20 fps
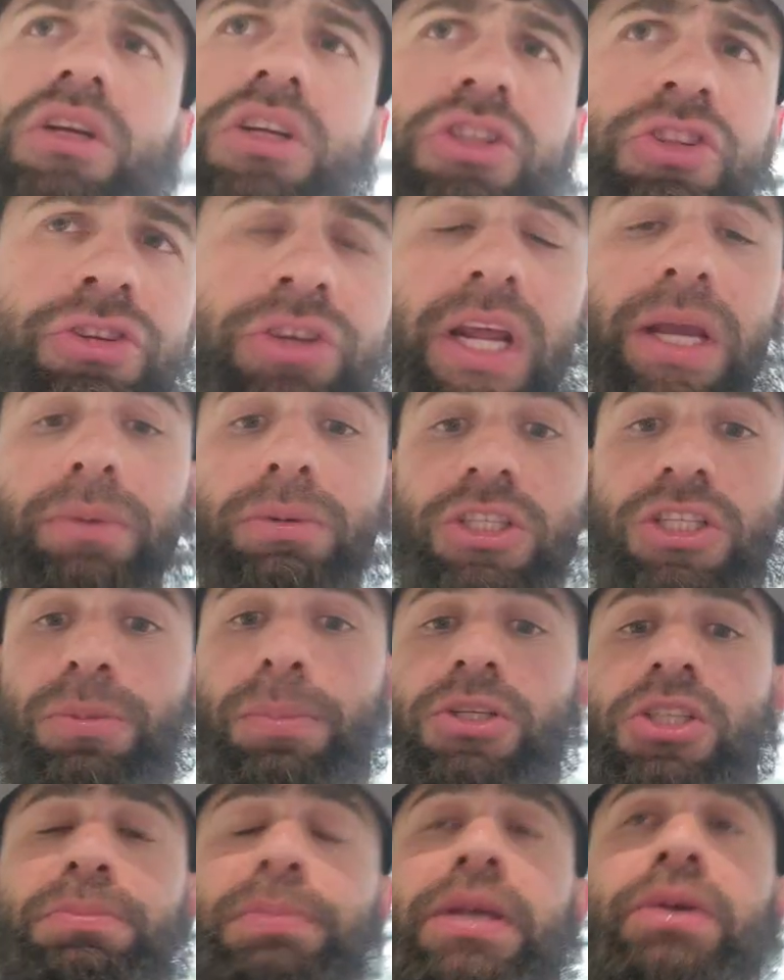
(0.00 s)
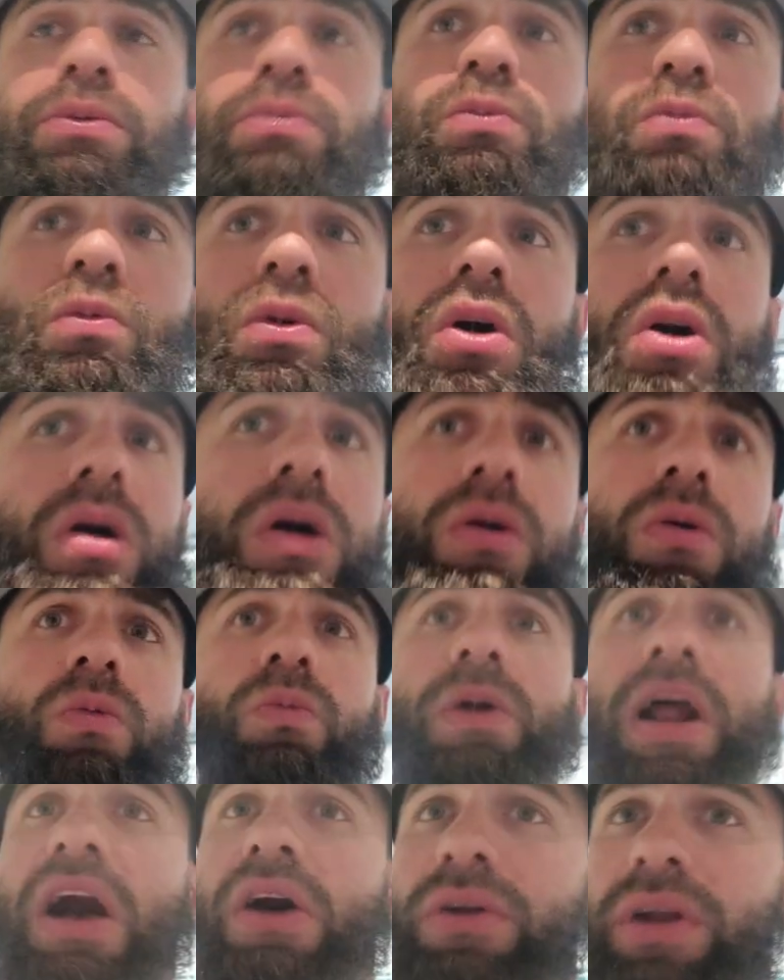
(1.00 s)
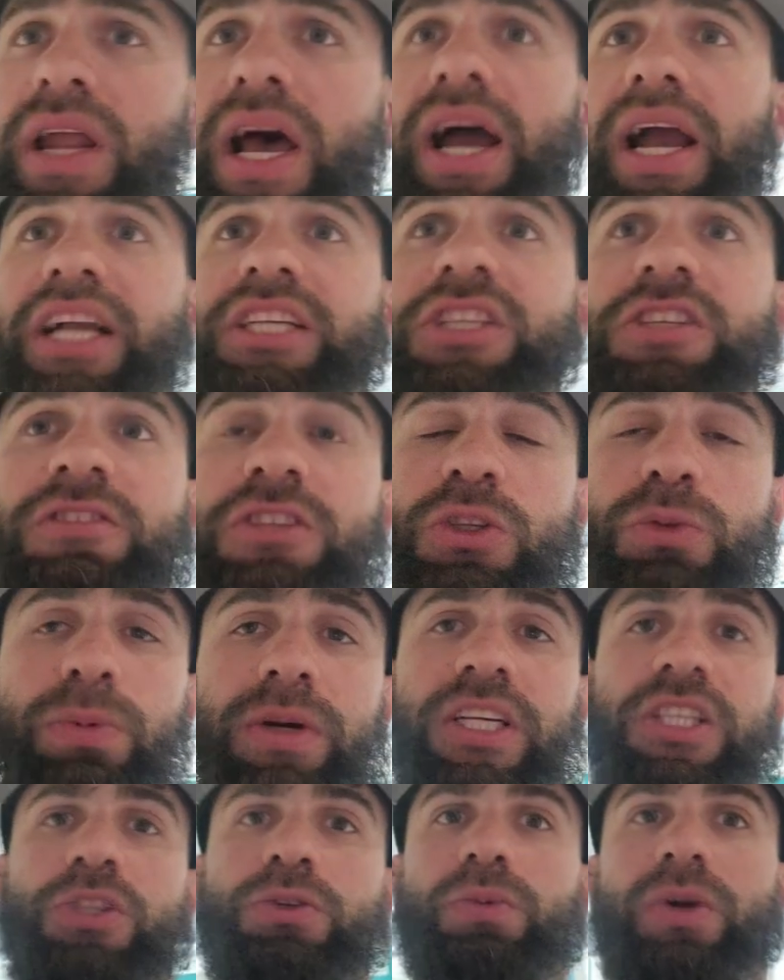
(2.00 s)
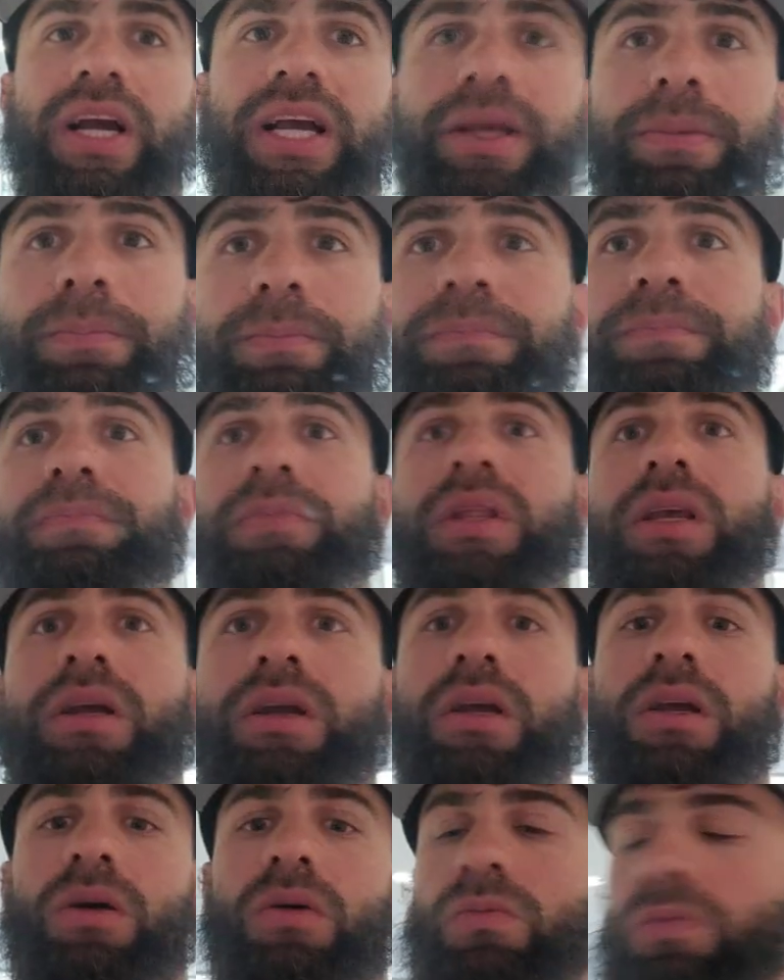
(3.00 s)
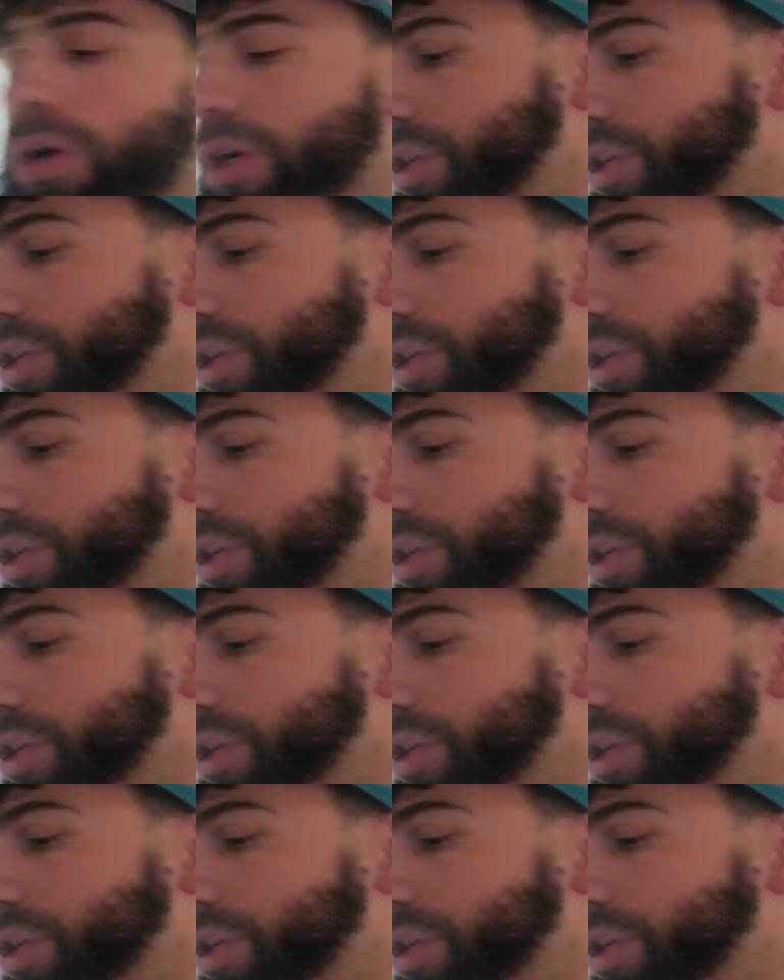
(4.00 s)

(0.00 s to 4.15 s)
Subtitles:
today was supposed to be round 9's the Swiss, right? We're